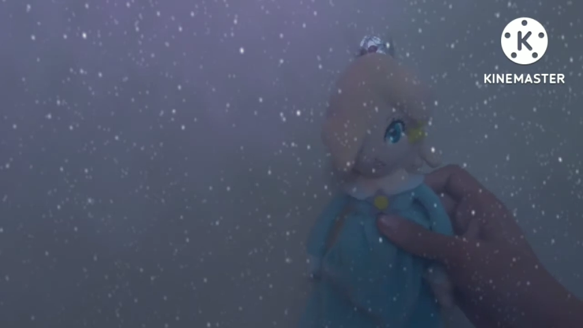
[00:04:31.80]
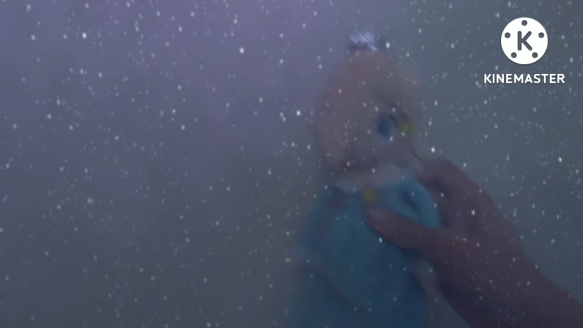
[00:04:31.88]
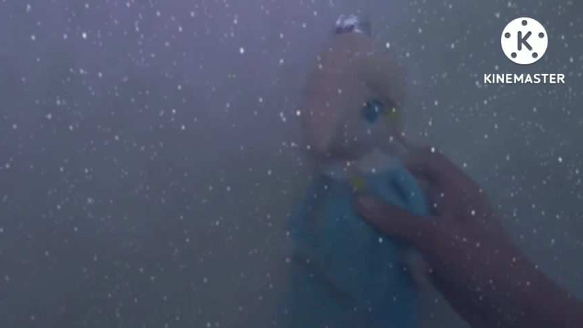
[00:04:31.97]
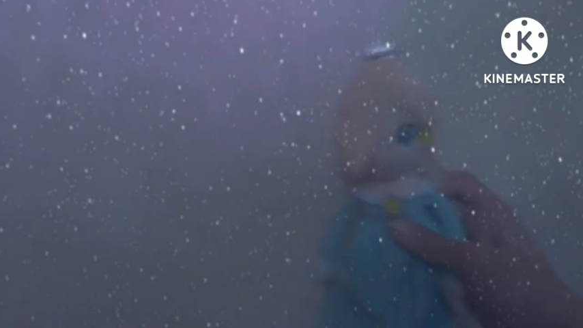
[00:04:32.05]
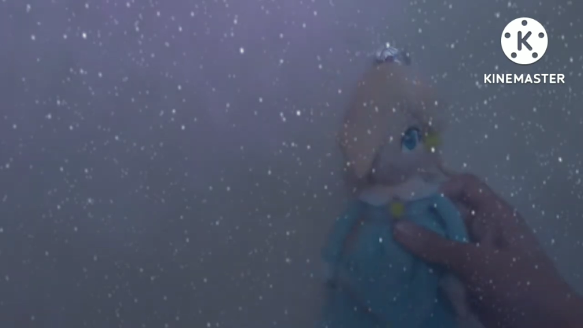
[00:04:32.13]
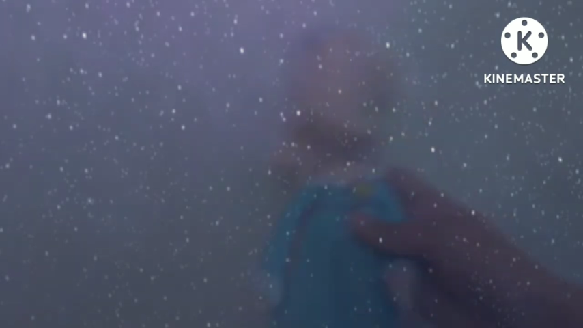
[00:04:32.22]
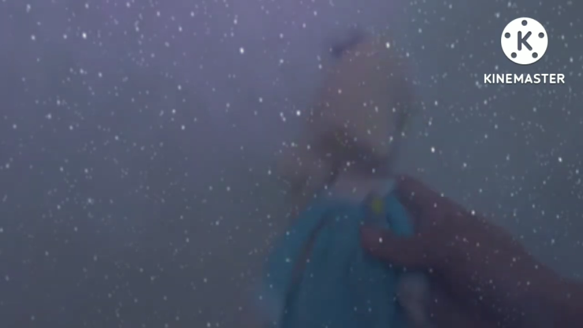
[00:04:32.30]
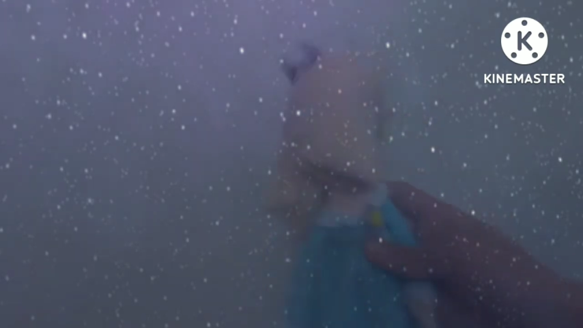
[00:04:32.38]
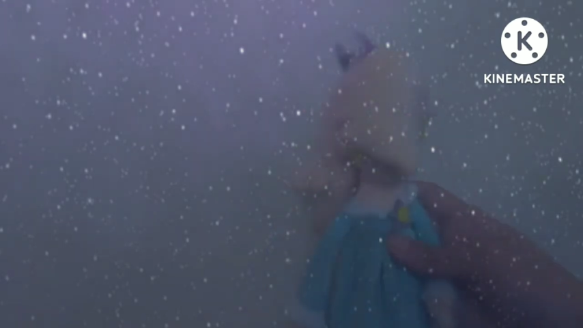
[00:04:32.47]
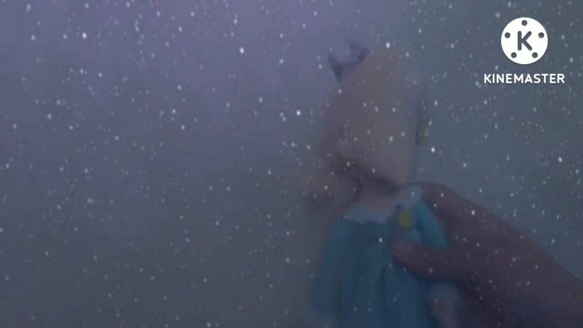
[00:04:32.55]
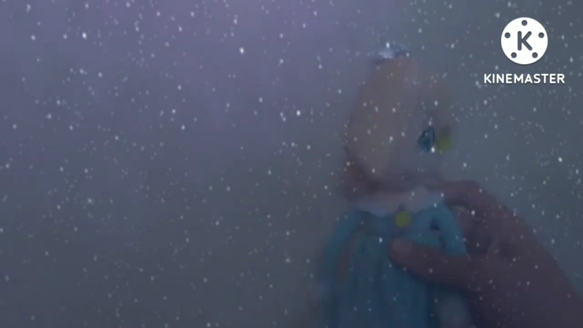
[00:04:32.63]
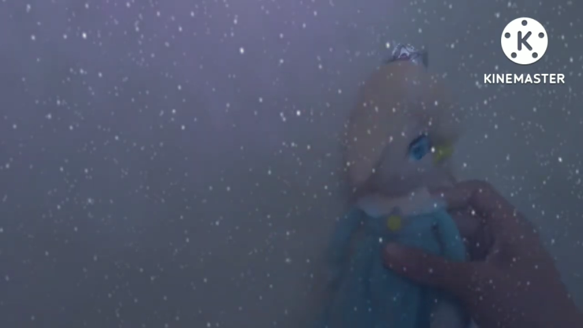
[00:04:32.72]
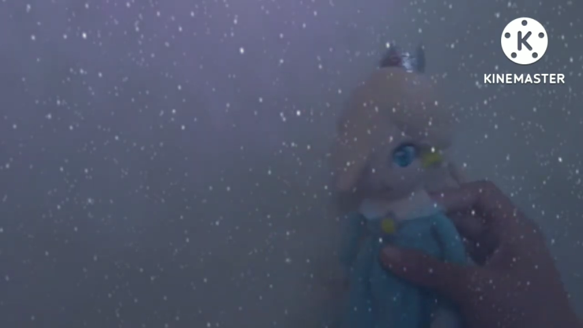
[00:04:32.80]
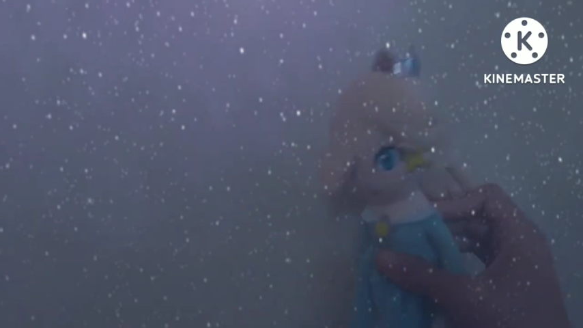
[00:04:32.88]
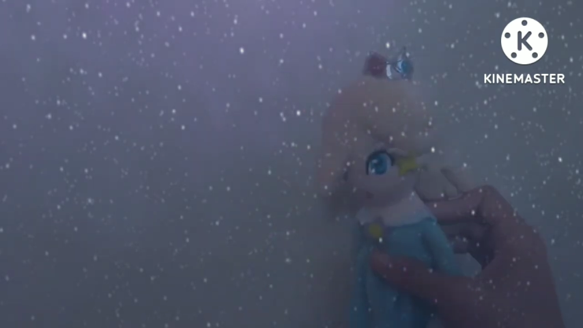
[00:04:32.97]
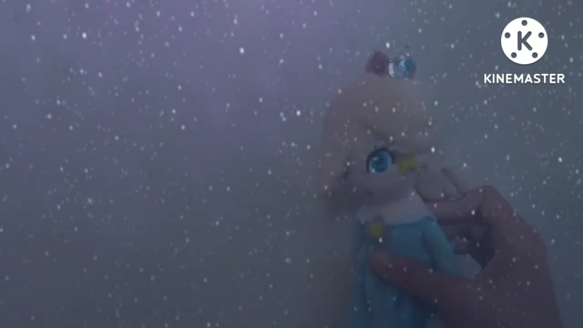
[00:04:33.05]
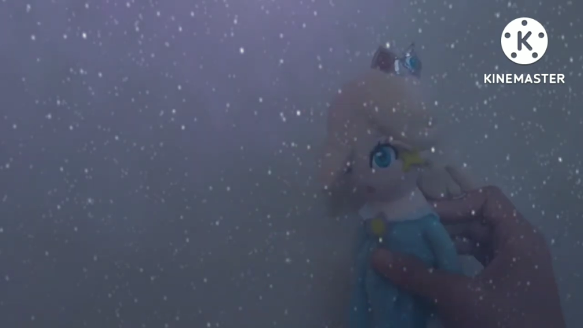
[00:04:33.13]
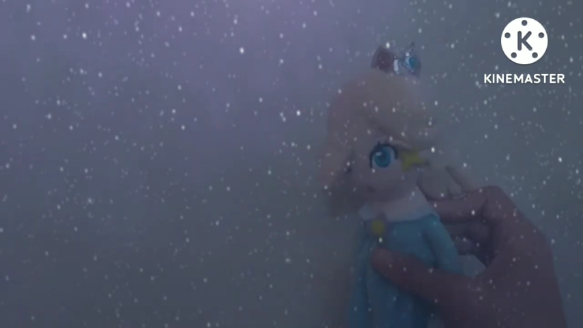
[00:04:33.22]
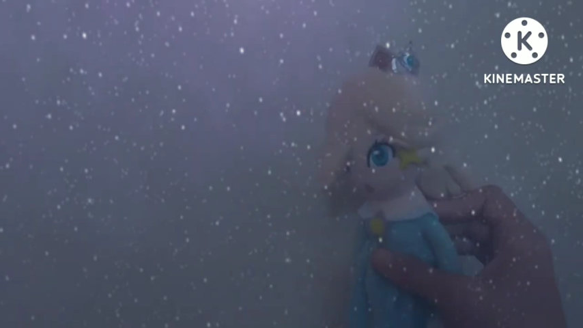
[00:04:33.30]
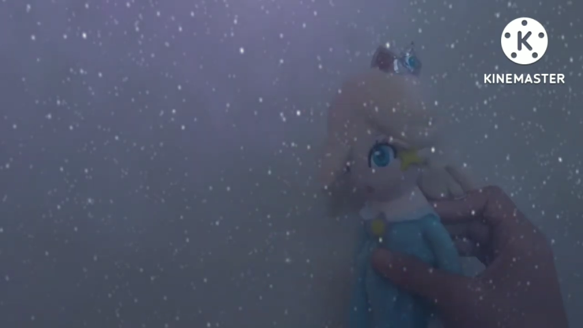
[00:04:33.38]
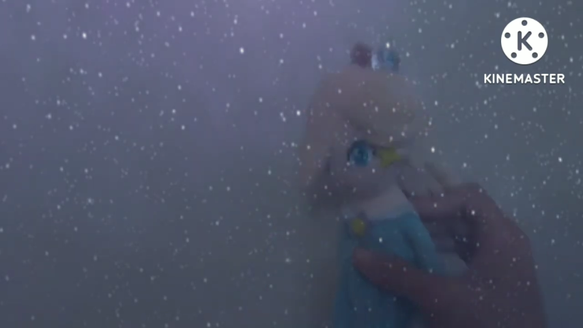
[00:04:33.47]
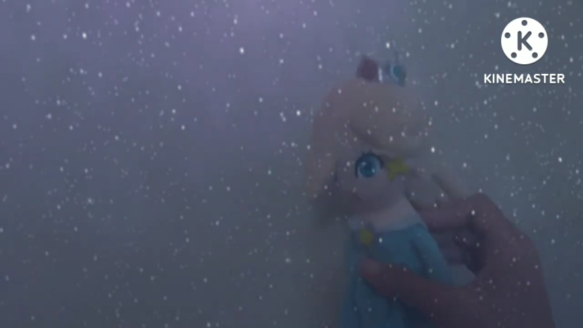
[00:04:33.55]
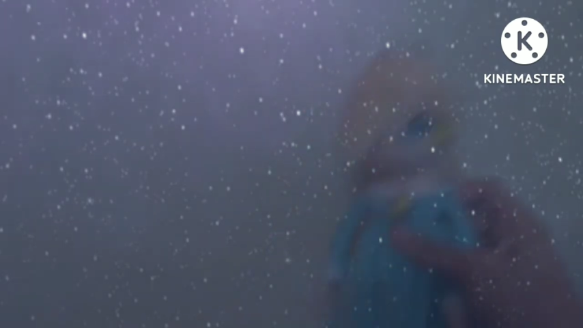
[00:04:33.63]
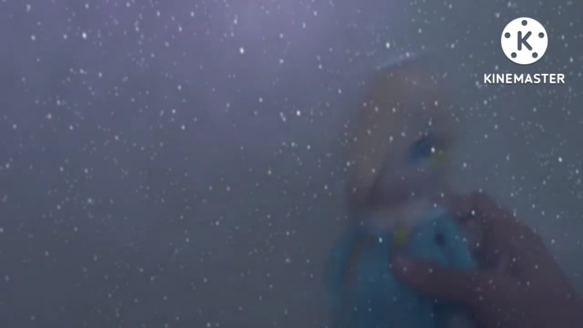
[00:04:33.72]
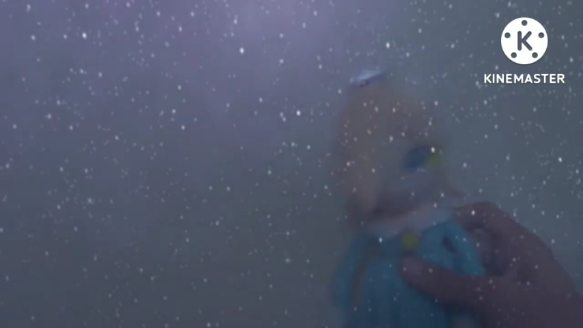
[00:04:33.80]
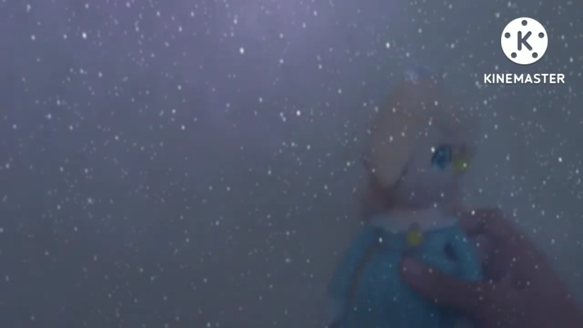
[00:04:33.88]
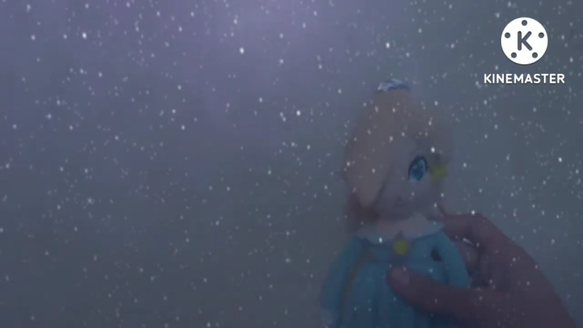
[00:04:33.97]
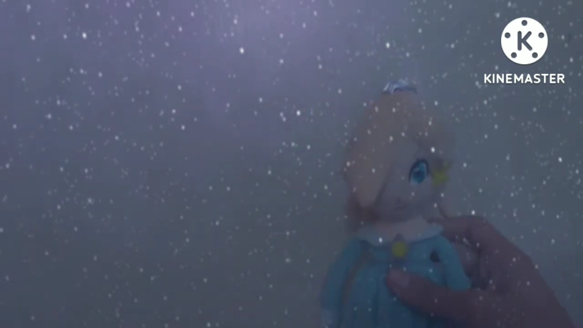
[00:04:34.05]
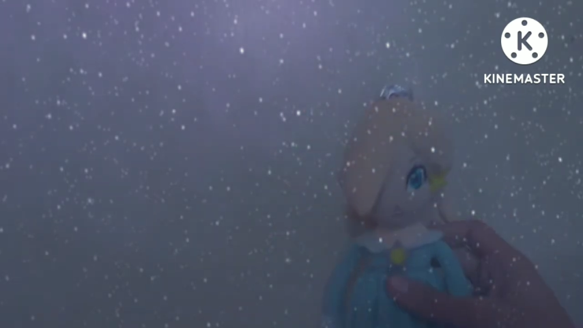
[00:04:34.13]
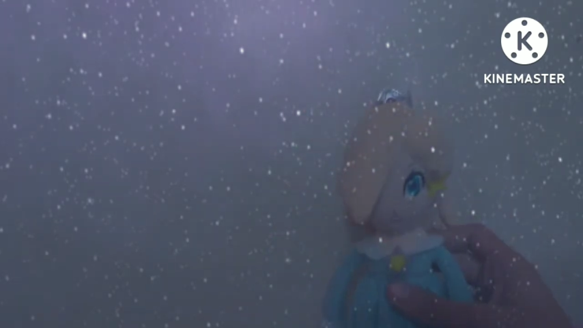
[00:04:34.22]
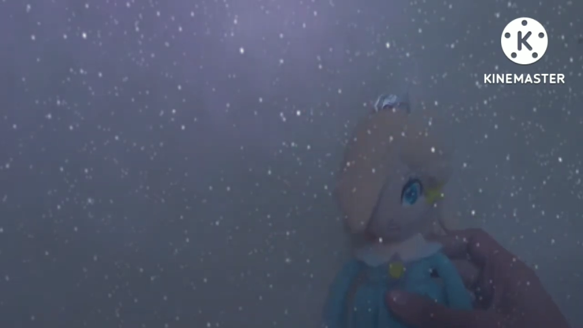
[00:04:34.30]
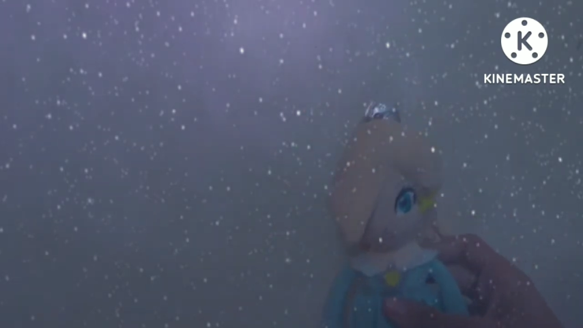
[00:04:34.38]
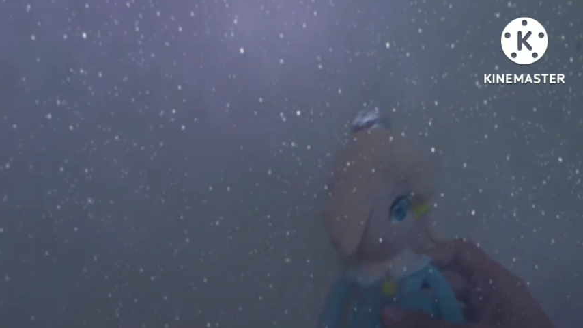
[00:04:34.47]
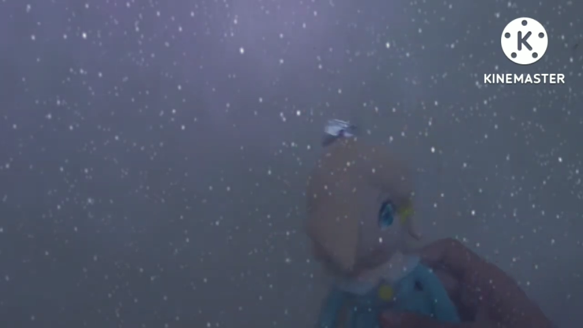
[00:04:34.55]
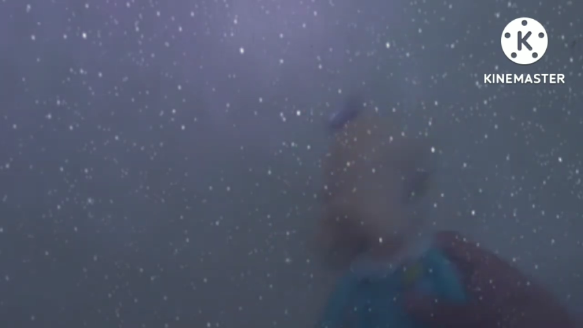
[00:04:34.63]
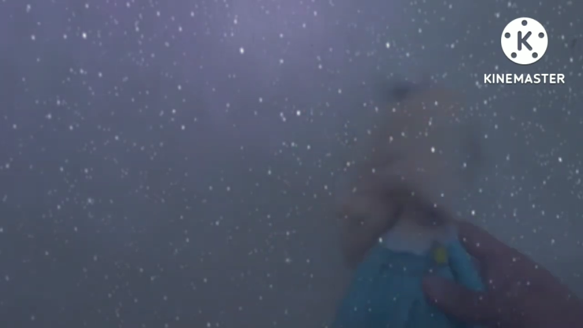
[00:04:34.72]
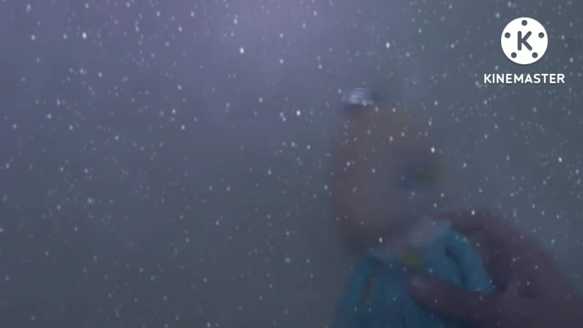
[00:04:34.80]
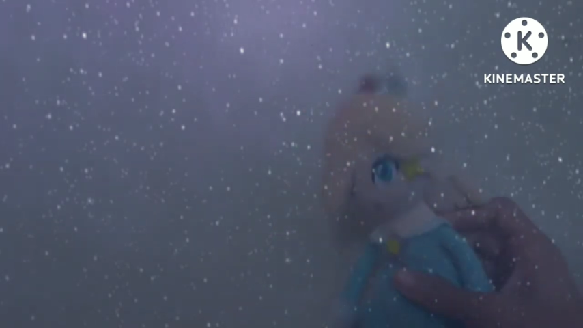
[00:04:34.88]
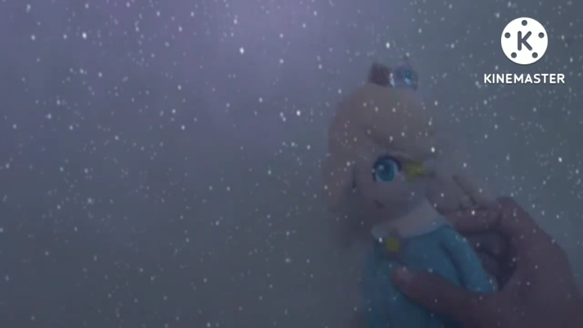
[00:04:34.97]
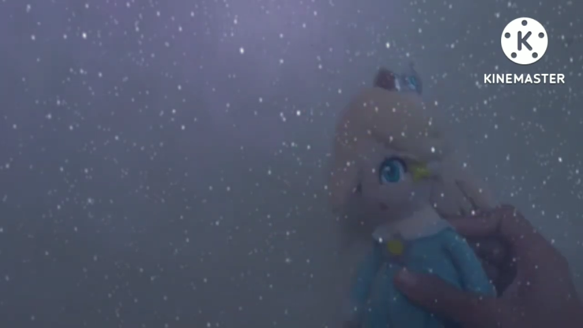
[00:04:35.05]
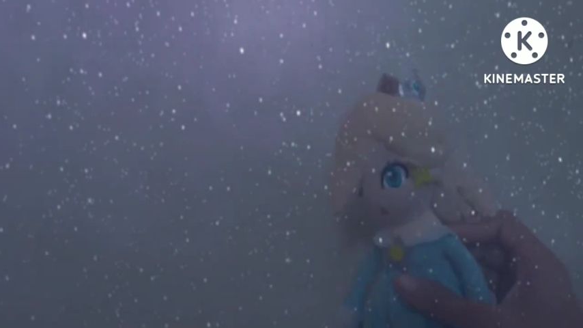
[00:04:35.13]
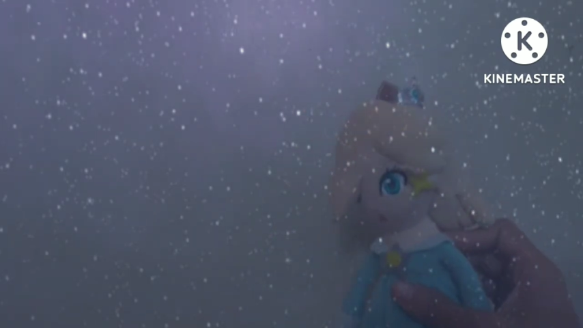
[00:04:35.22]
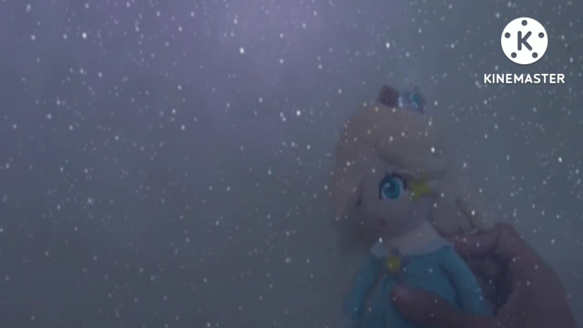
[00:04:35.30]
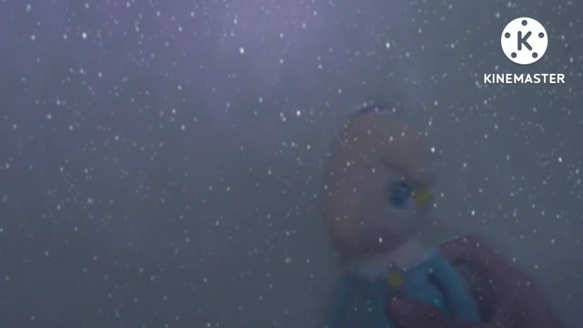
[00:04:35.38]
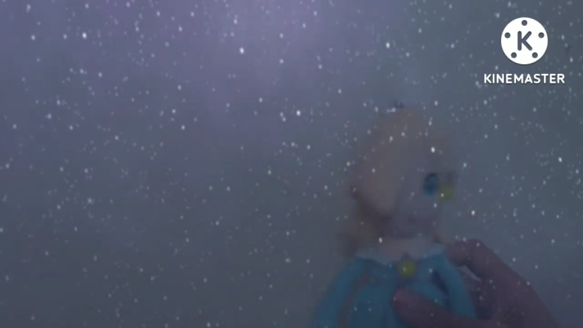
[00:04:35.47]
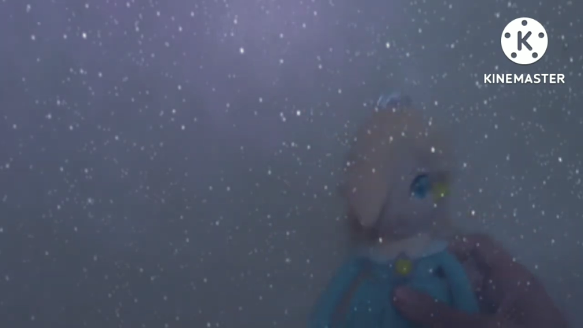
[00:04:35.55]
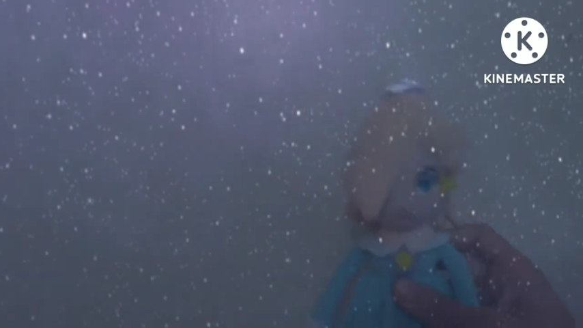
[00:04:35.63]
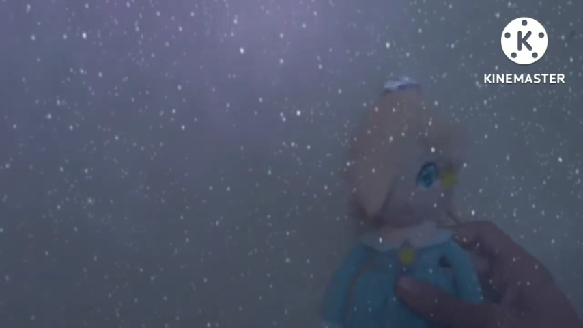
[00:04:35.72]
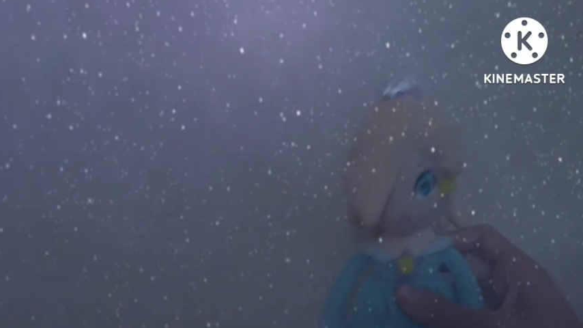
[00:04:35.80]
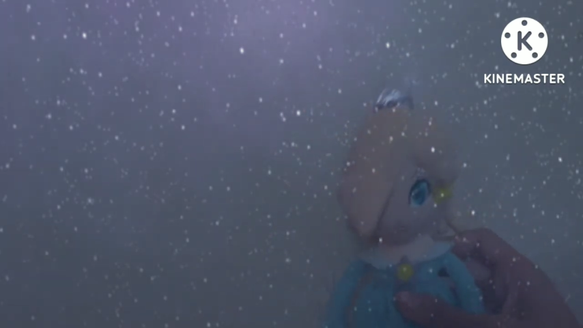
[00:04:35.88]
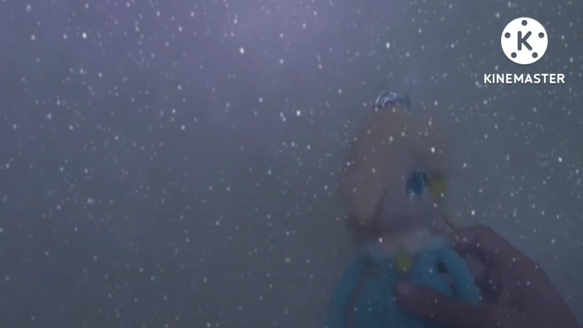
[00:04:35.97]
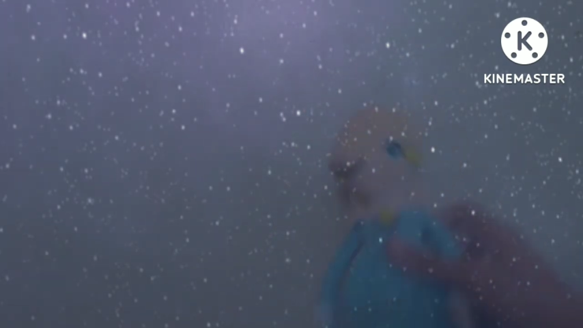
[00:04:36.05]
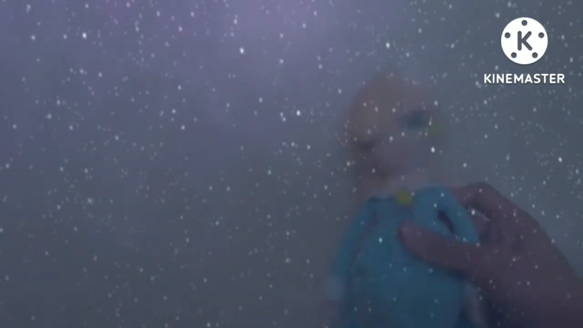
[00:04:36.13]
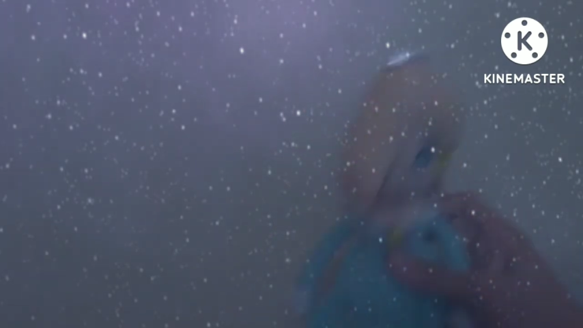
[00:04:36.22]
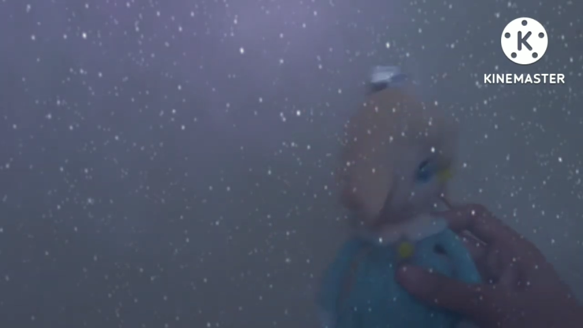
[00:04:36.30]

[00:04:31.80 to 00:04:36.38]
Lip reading: Nobody's mouth can be seen.